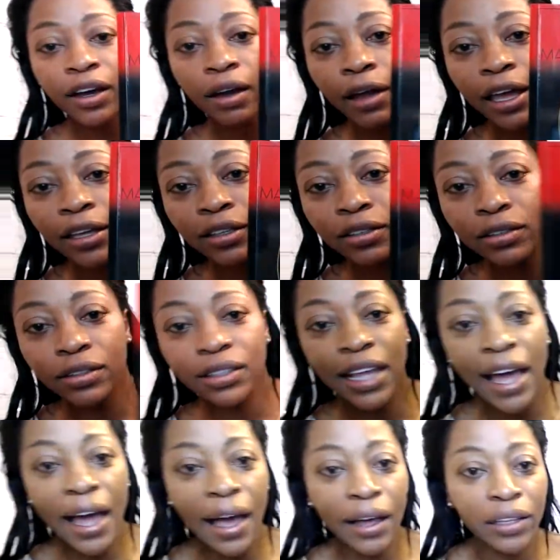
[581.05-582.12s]
All right.
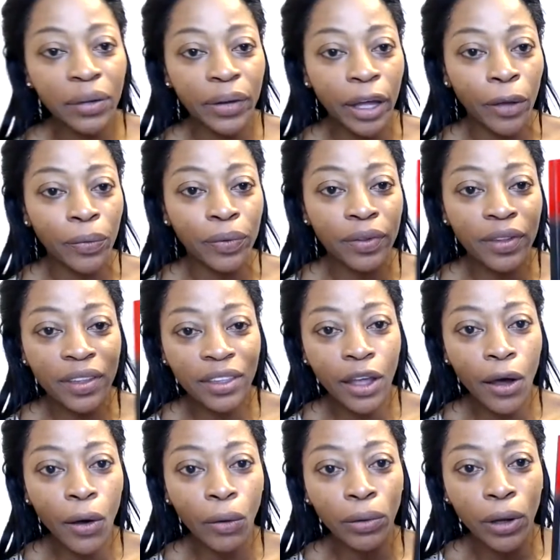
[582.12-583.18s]
Now, there we go.
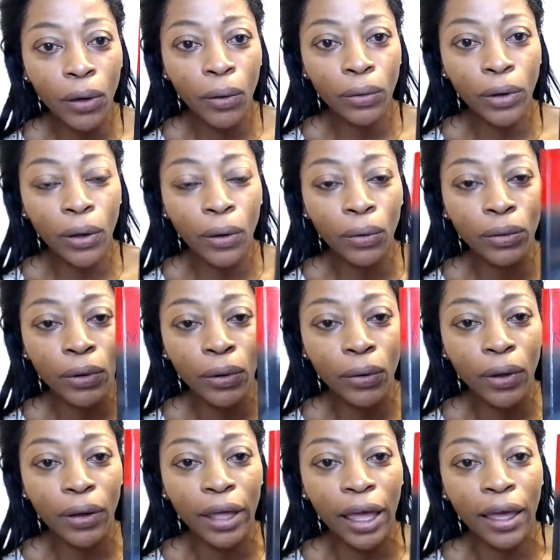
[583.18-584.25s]
No, no, no,
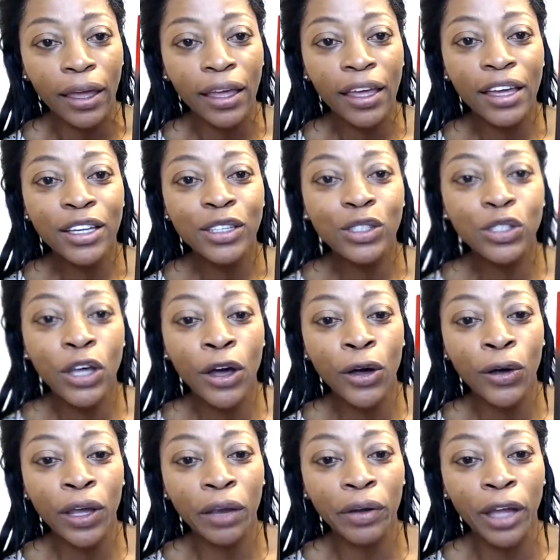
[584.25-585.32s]
no. Okay.
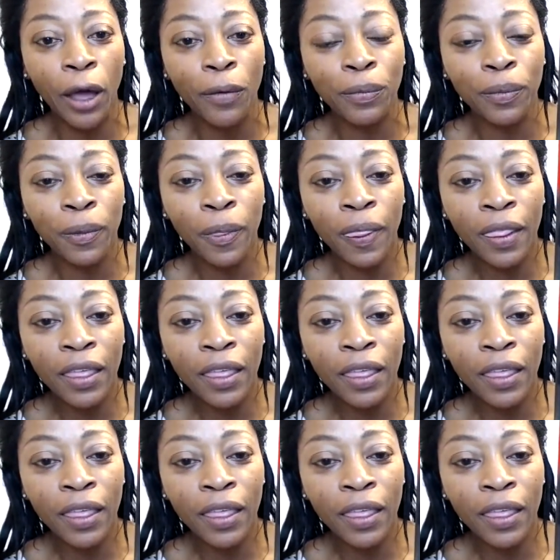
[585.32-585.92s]
So here we go.